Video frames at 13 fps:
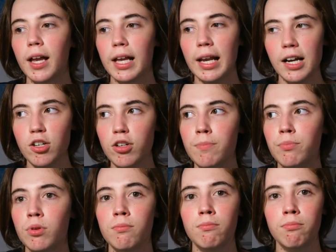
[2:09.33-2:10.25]
can actually
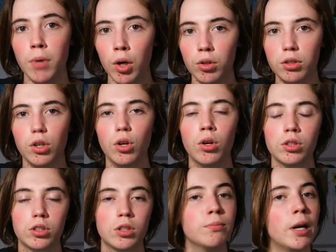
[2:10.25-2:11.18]
promote
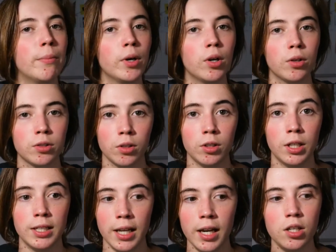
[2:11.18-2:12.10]
long-term memory
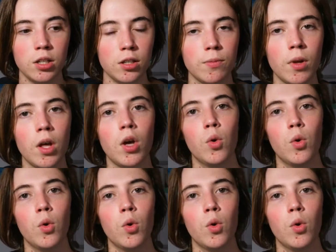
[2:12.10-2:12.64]
consolidation